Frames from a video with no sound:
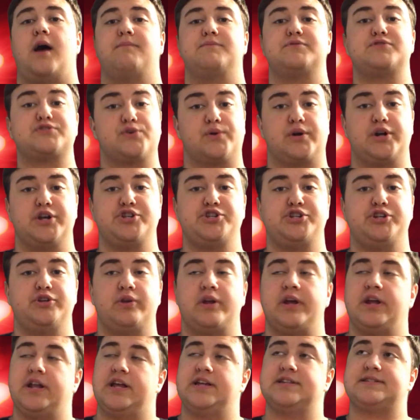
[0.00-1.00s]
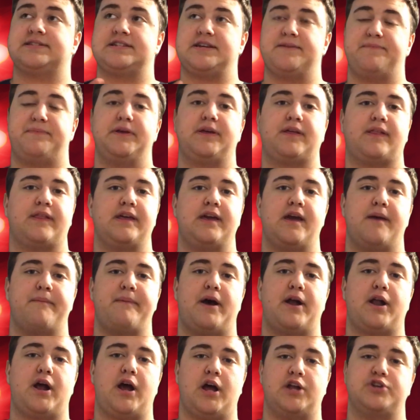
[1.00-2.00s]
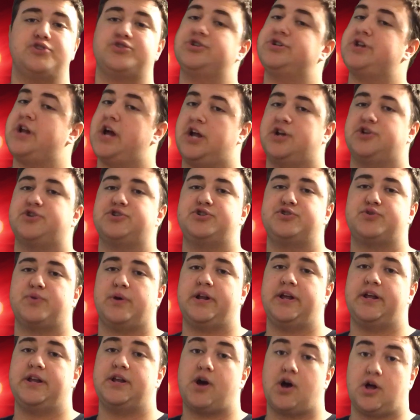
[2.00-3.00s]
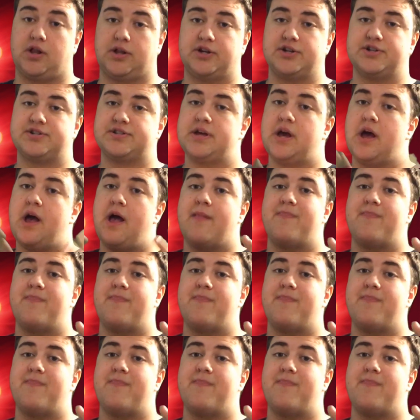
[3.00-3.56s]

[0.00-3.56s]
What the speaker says: storage unit is typically about $100 and $120.